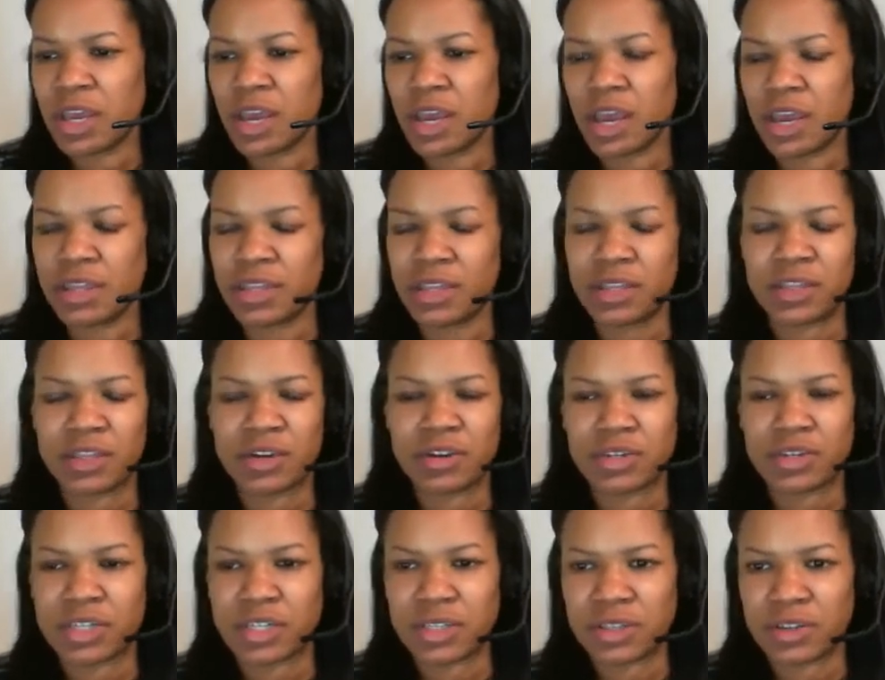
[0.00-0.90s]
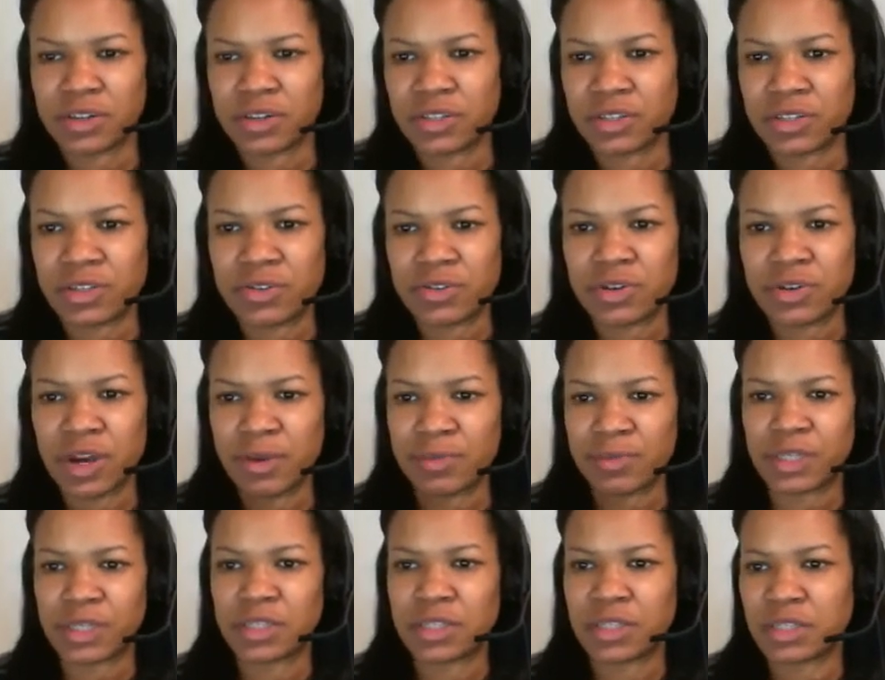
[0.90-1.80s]
And then 1332
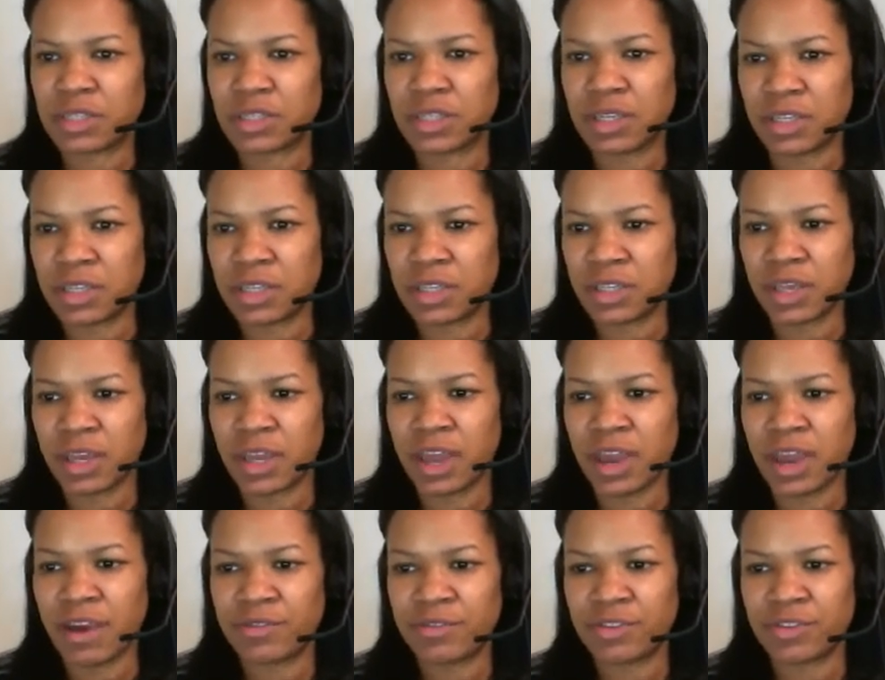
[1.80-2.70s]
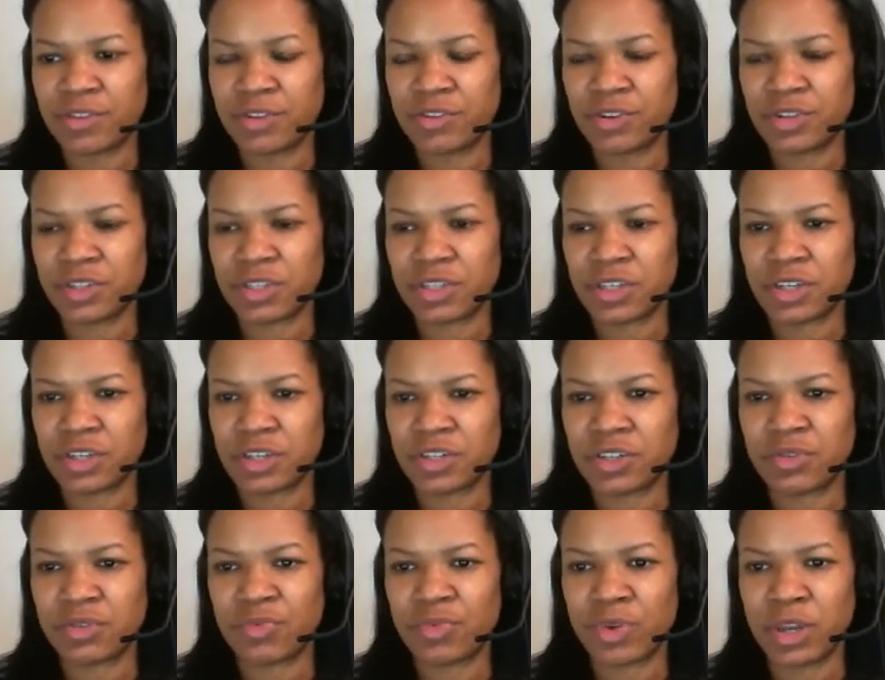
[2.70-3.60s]
helps us to see that they have
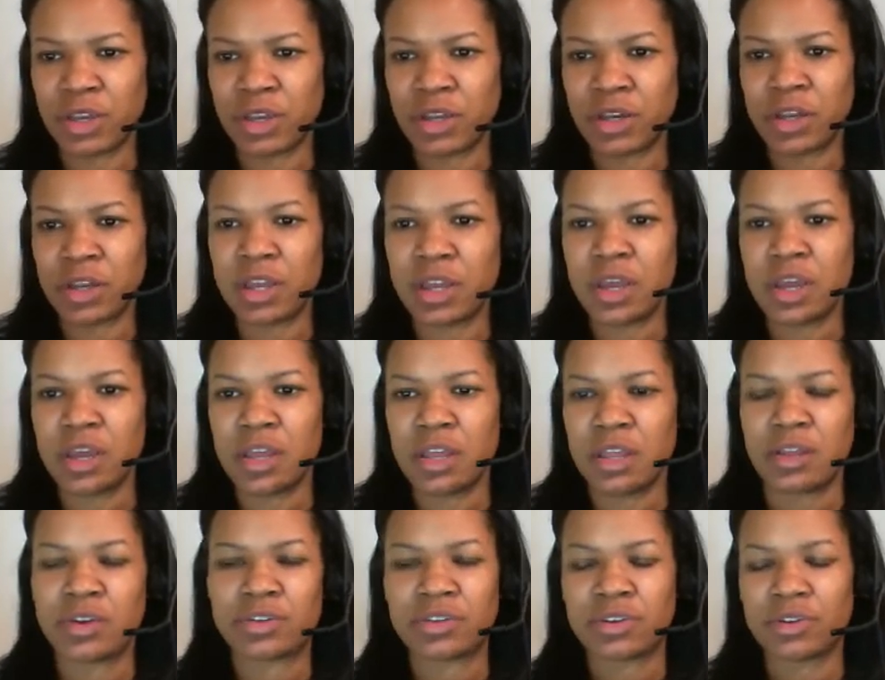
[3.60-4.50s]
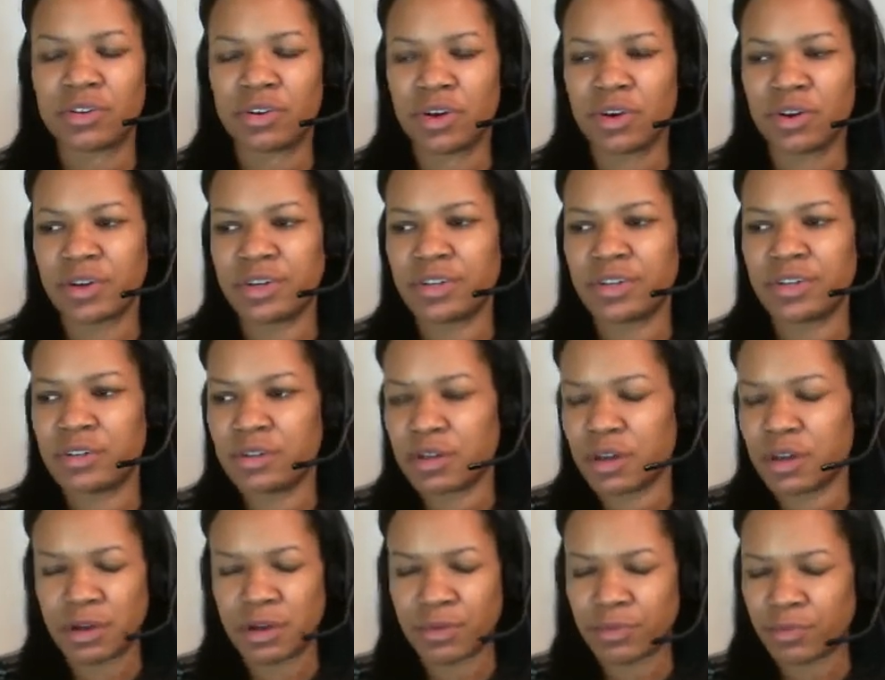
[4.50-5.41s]
jurisdiction when there's concurrent,
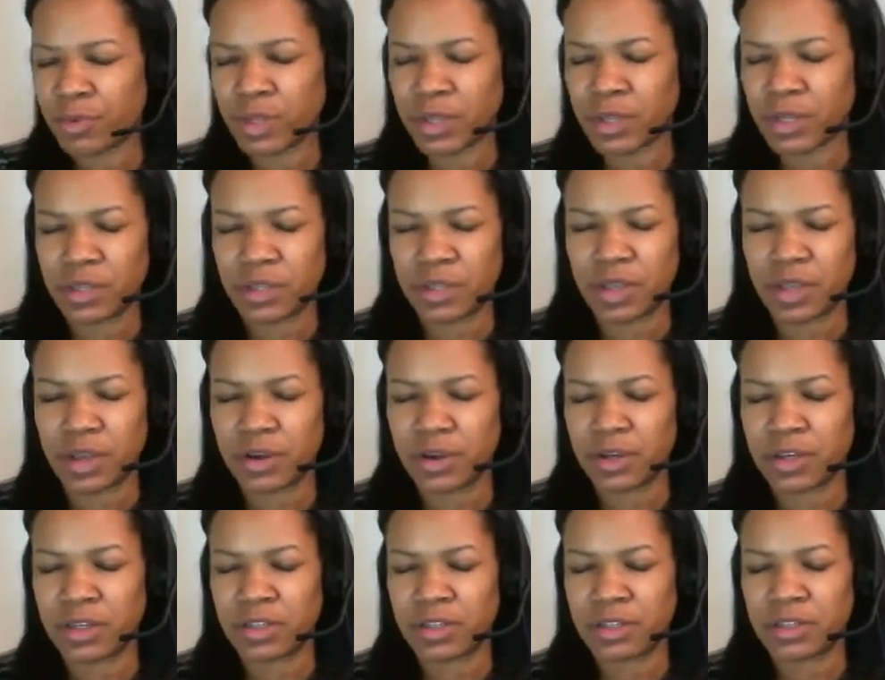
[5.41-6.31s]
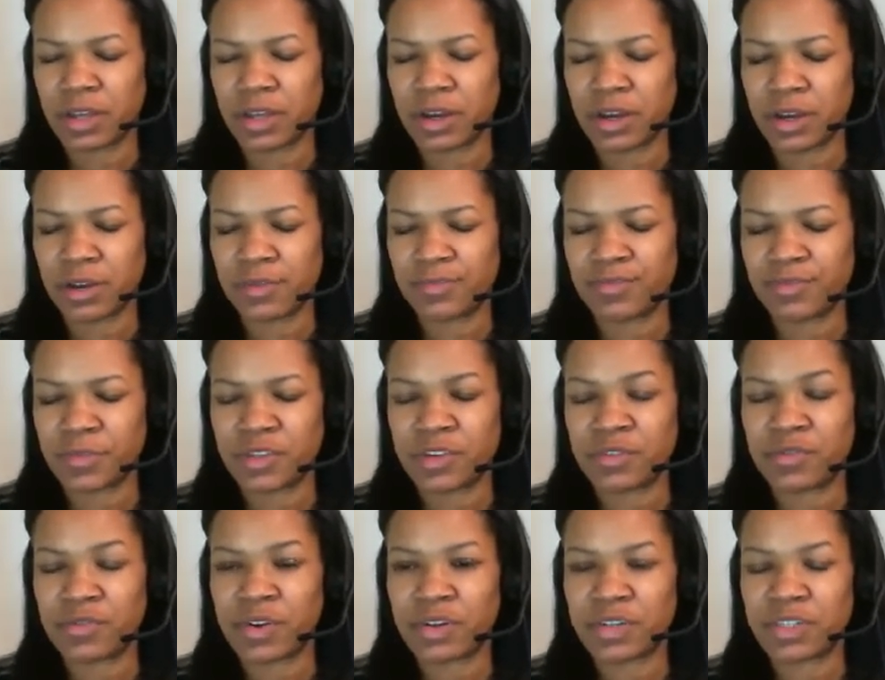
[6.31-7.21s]
when there is a
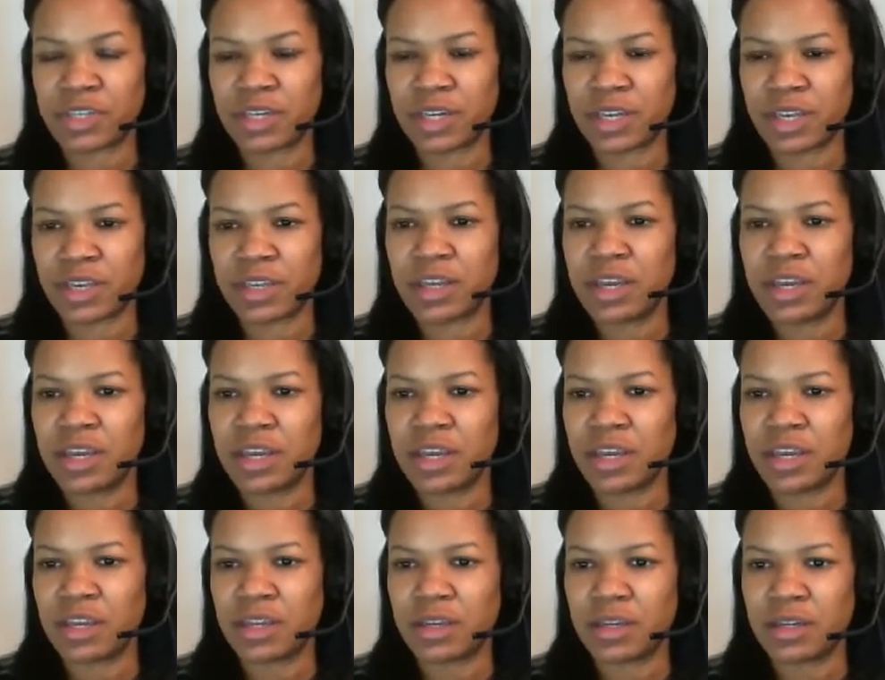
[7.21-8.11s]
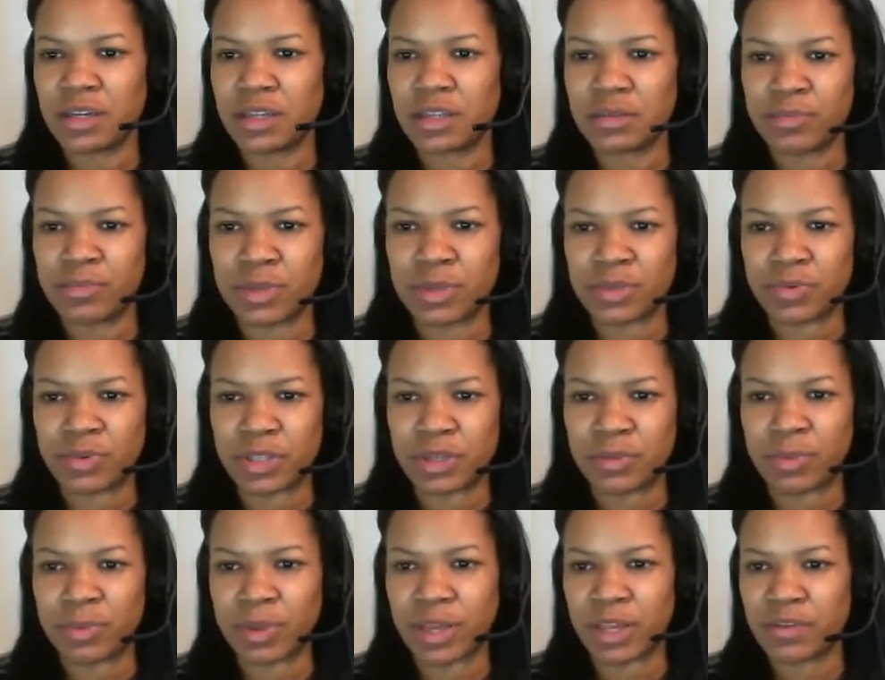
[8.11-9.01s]
diversity in between the
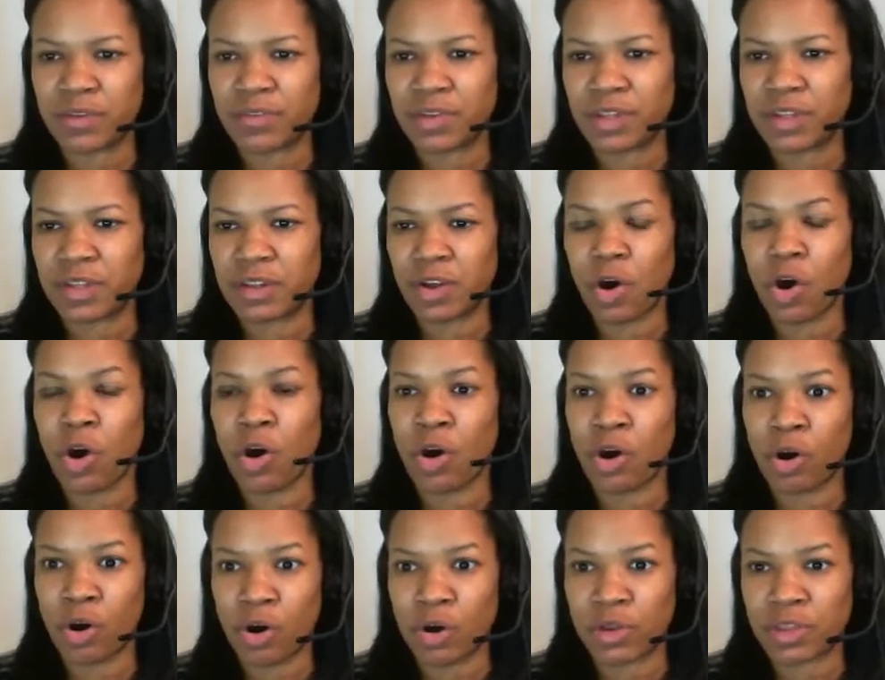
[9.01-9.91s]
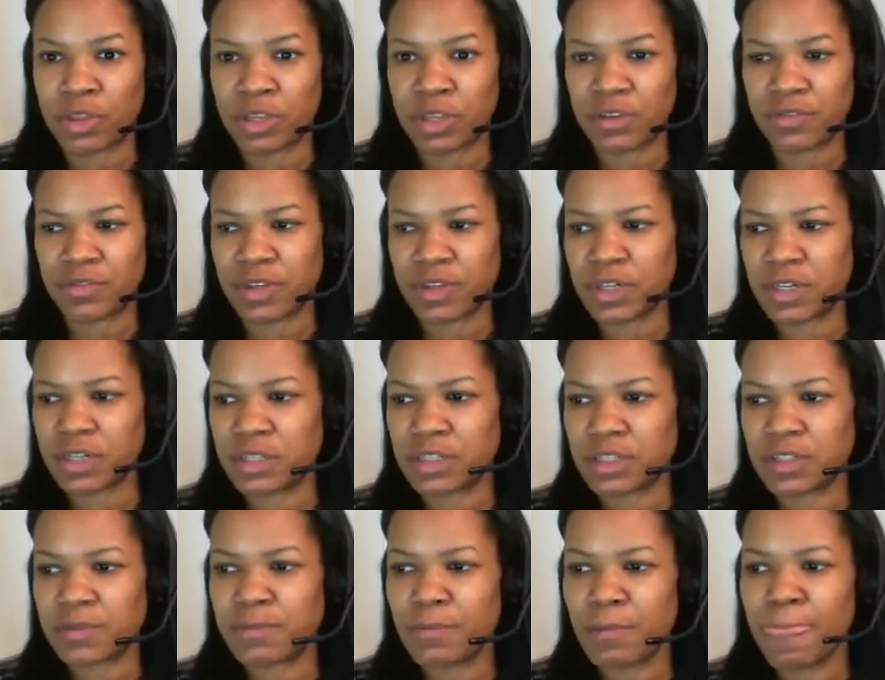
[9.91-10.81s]
plaintiff and all the defendants.